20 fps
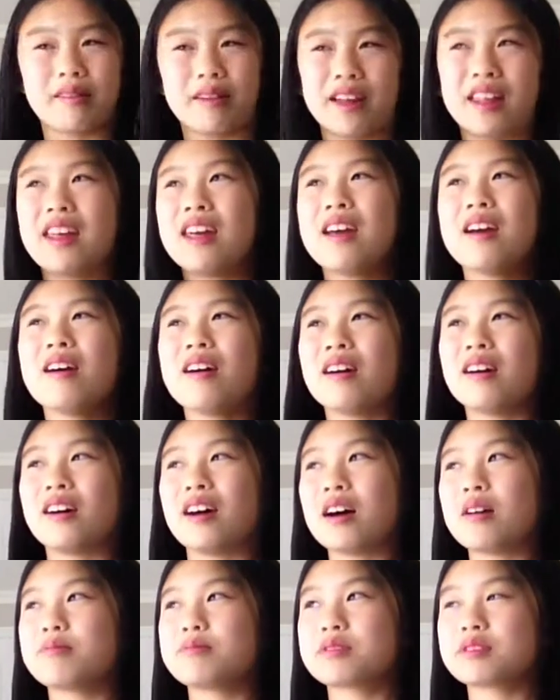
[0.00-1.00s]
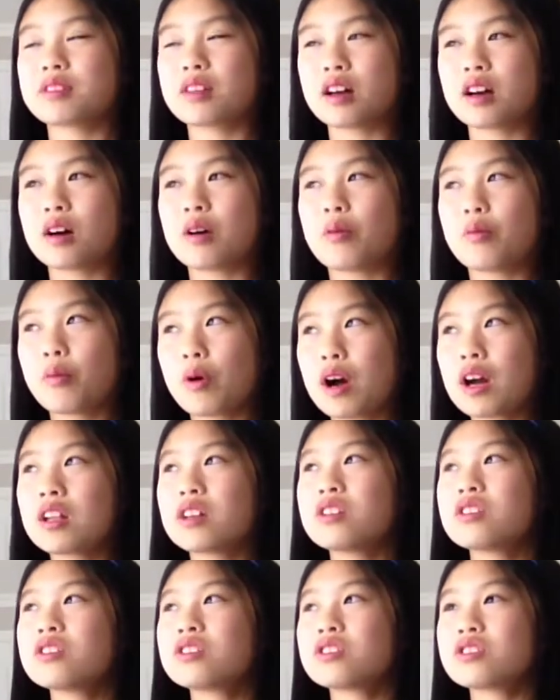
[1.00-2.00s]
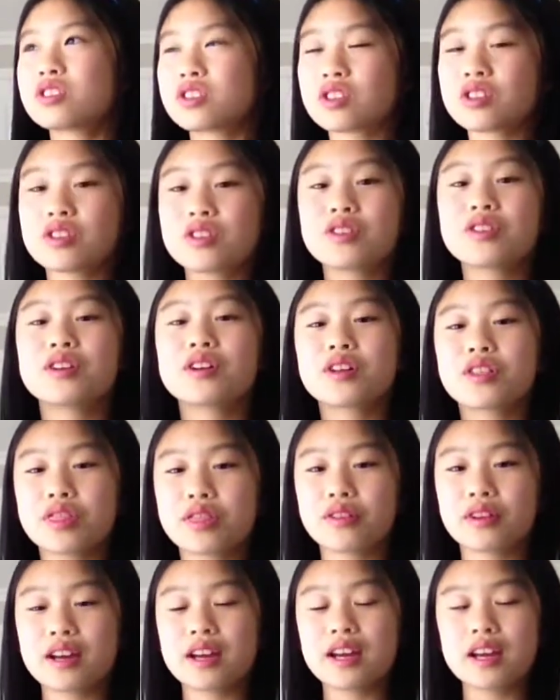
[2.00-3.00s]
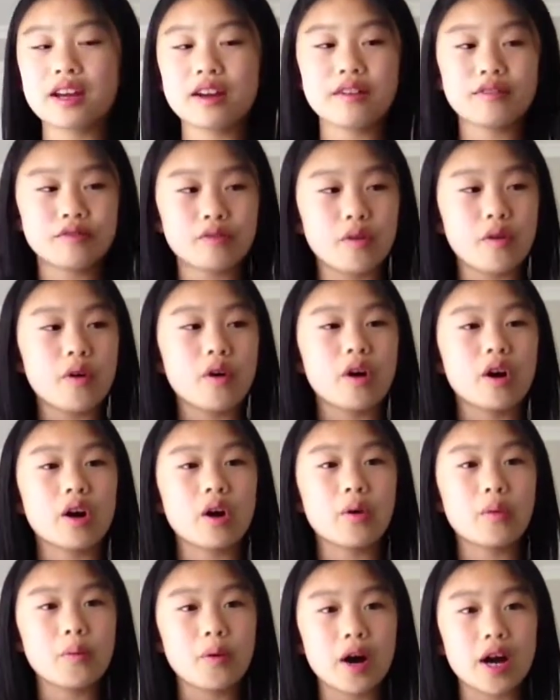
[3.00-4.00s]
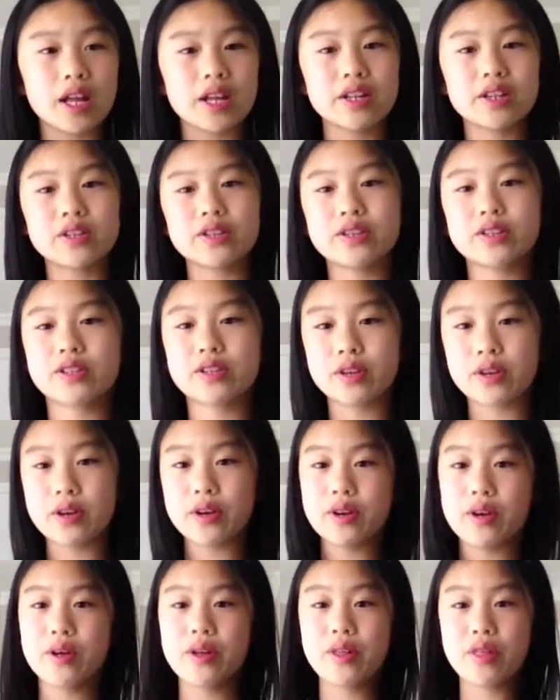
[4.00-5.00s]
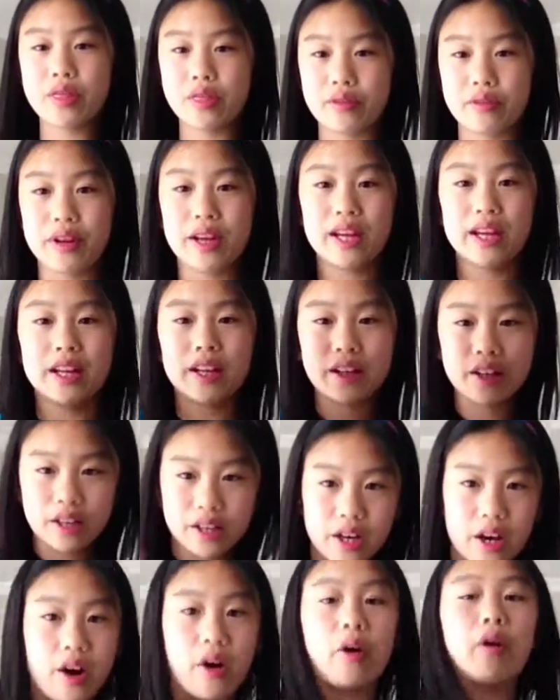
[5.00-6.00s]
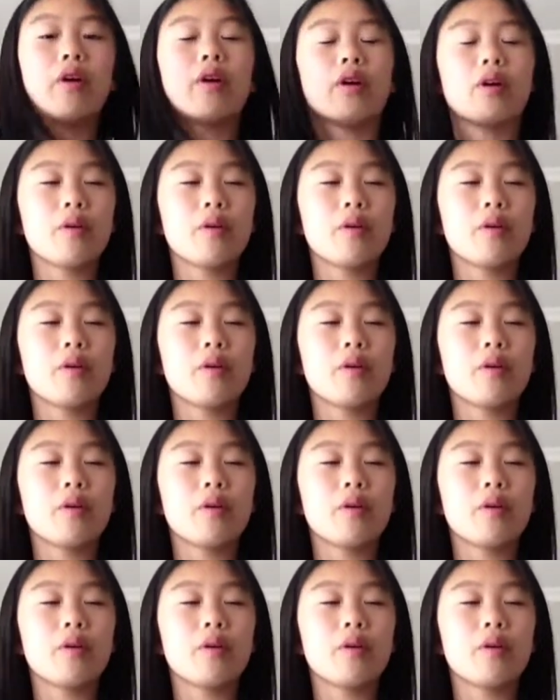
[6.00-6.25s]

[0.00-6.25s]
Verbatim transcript: wait. Uh, I'm, uh, one, two, three, four, one, two, three, go.